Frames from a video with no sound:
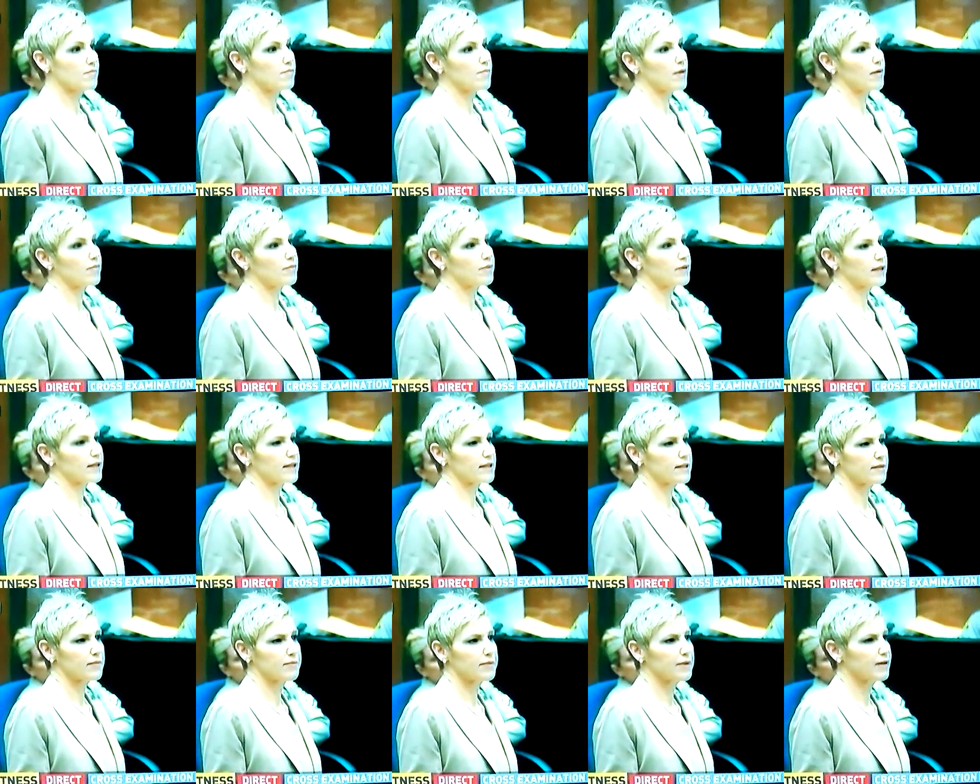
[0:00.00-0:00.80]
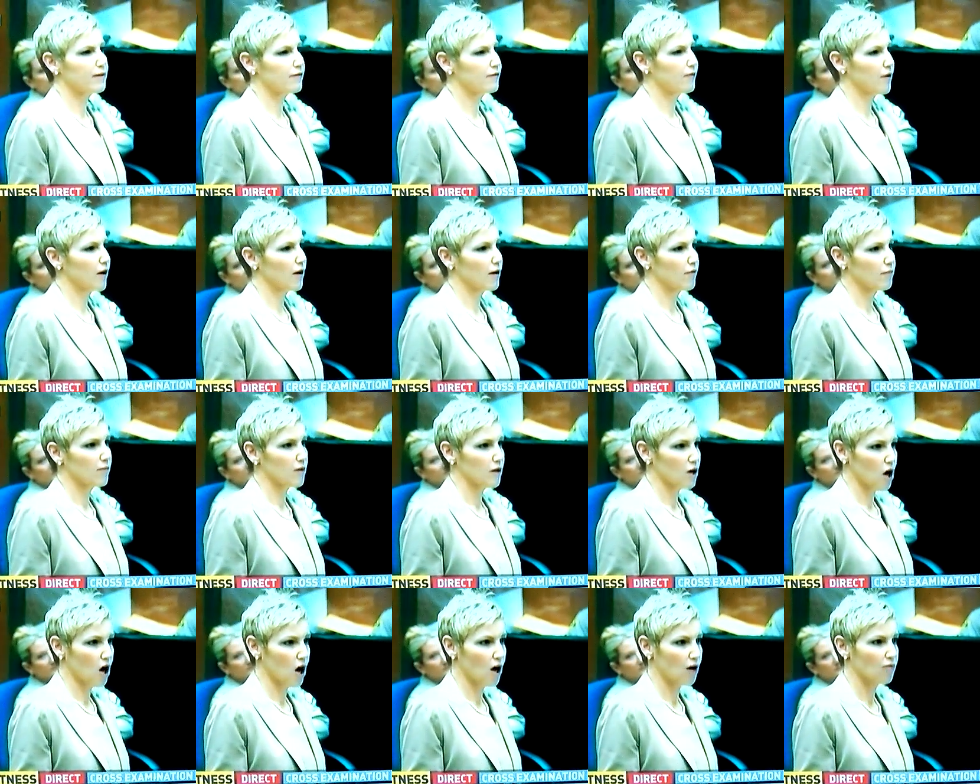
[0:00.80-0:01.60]
the mumbling to be from
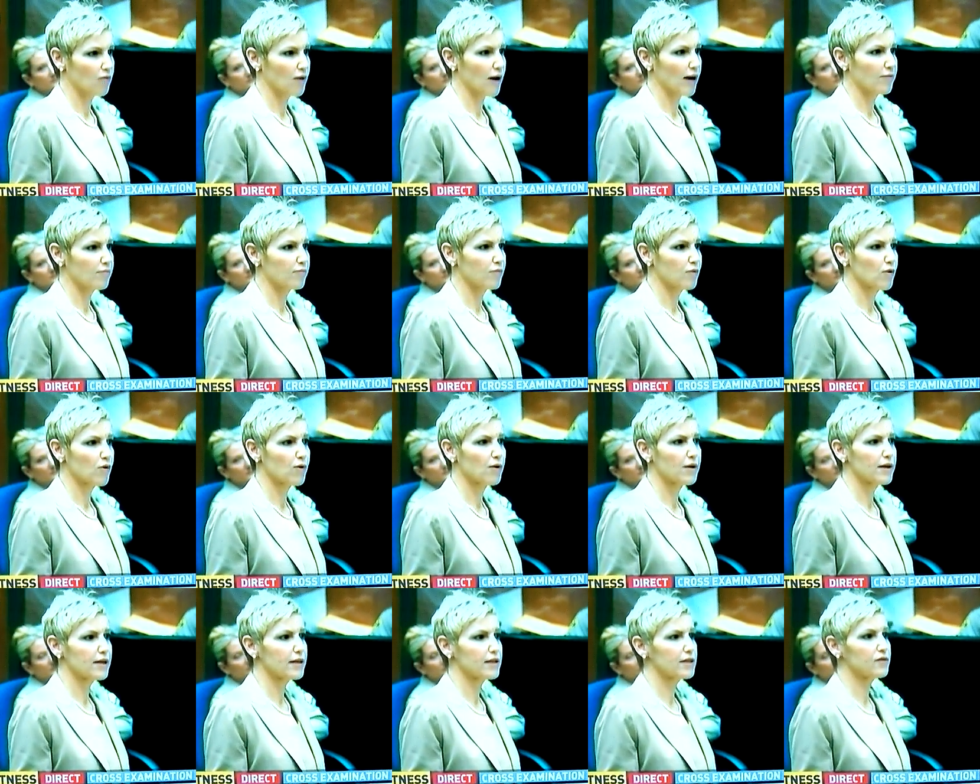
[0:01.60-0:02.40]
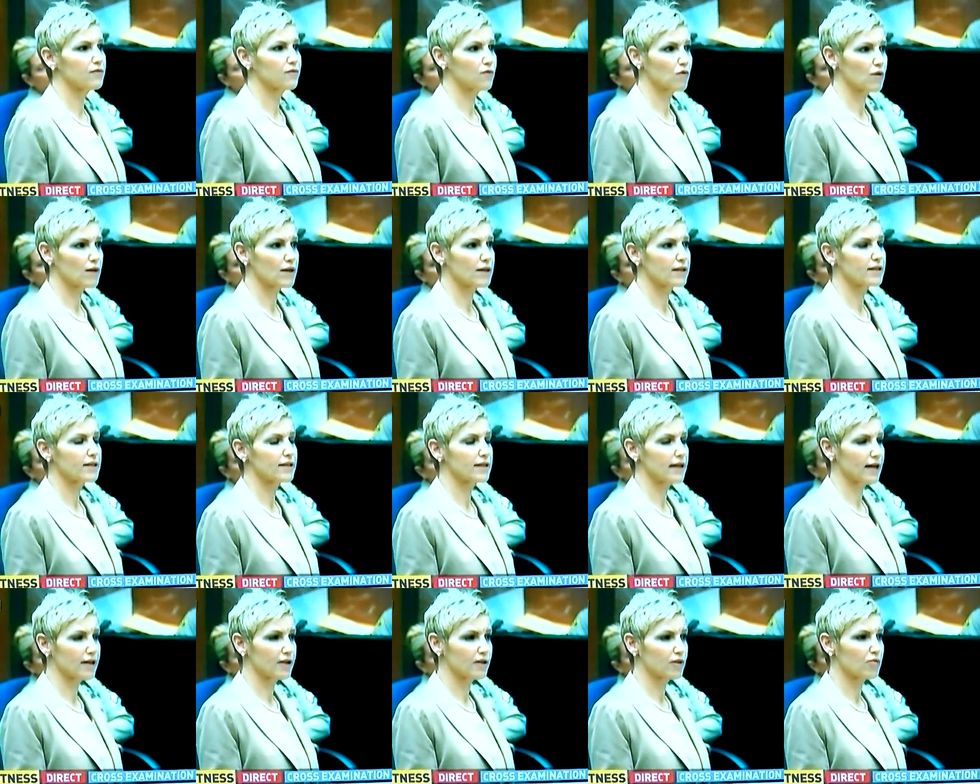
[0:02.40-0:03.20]
Conrad Murray's voice
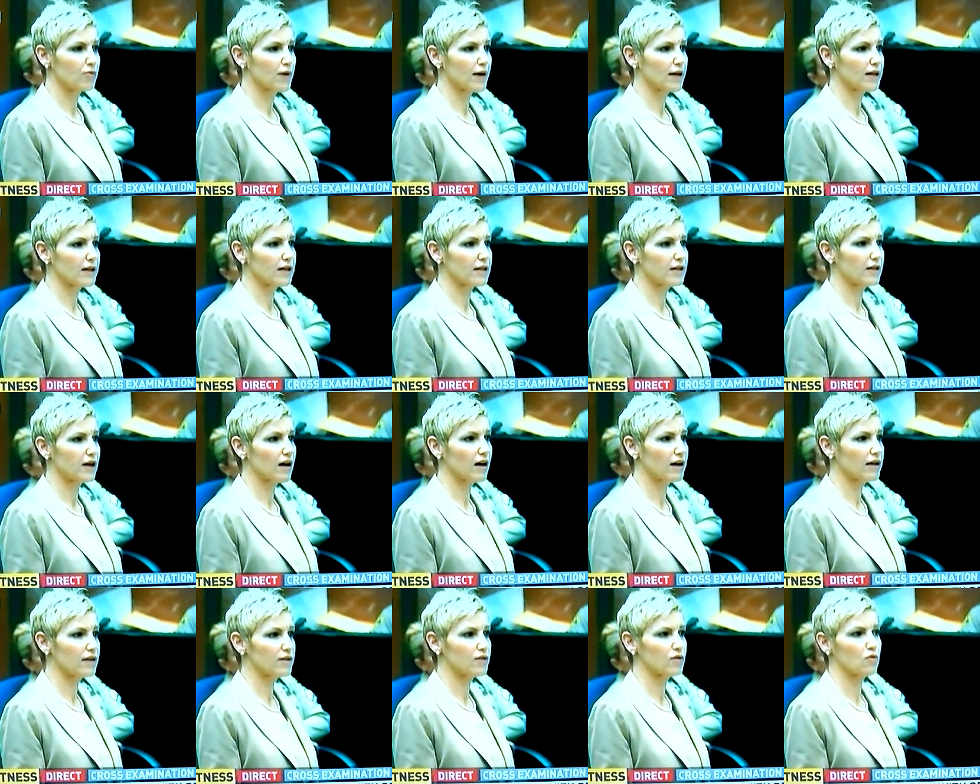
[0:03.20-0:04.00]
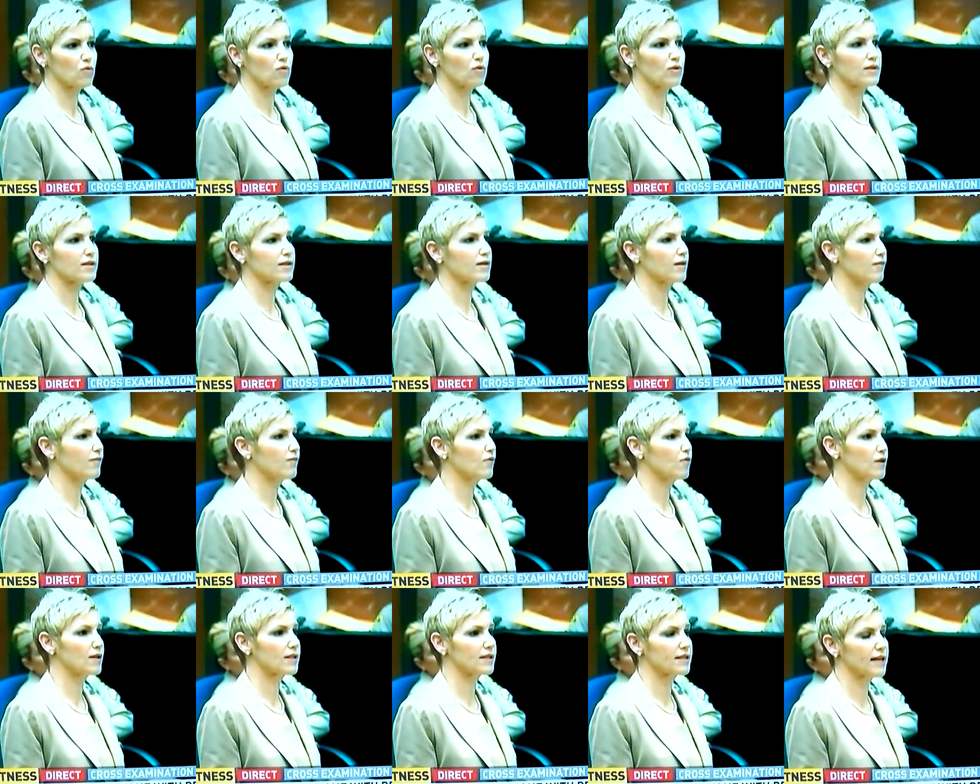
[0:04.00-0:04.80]
that you recognize, or some
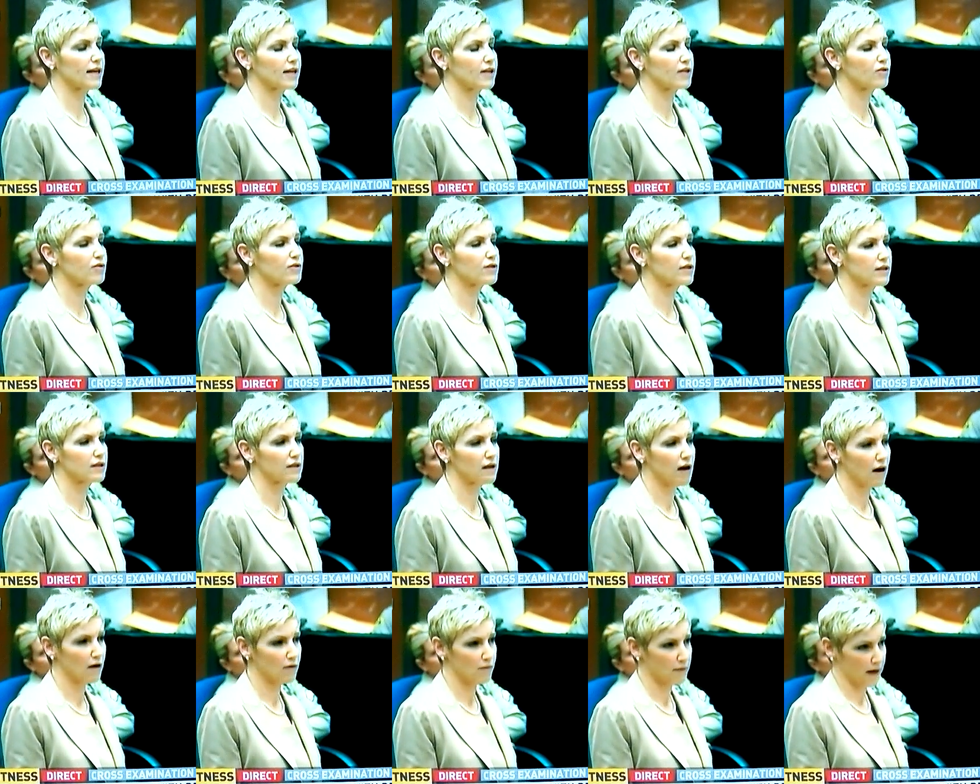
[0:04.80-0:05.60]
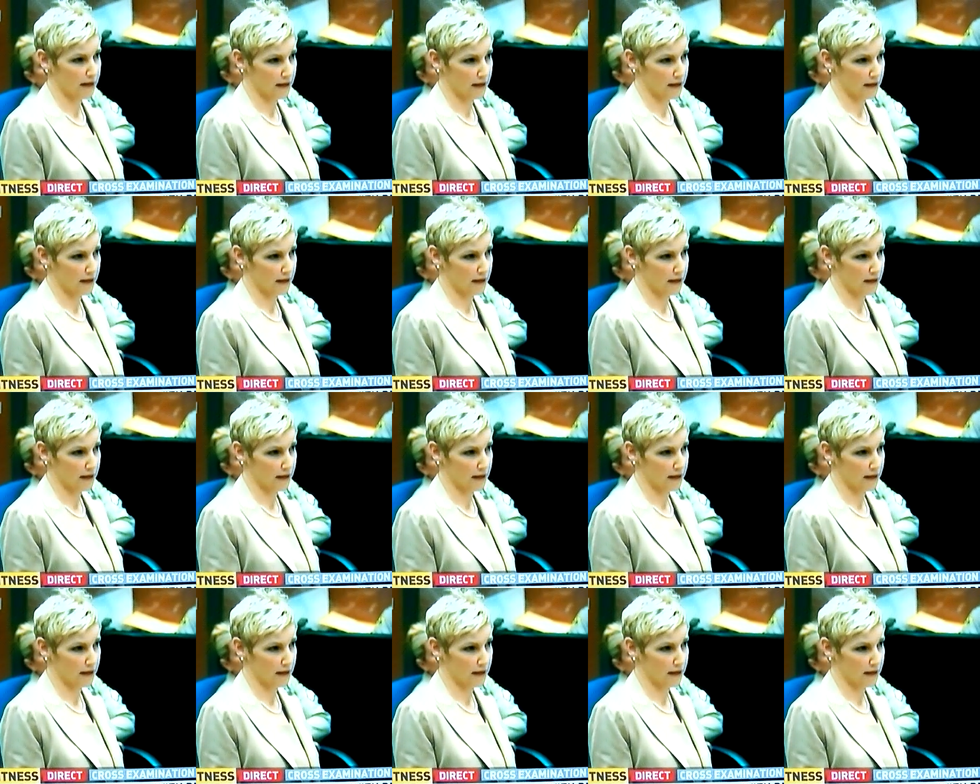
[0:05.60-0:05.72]
voice that you did not